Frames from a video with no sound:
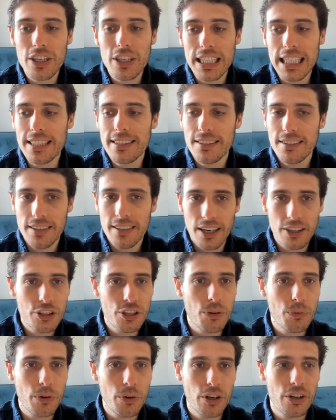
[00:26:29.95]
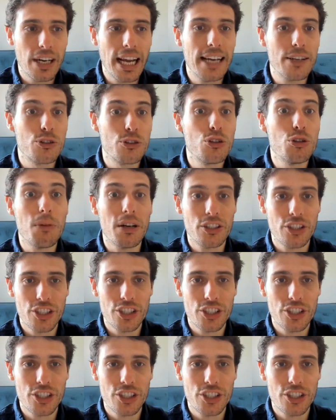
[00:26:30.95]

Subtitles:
needs attention and where it has too much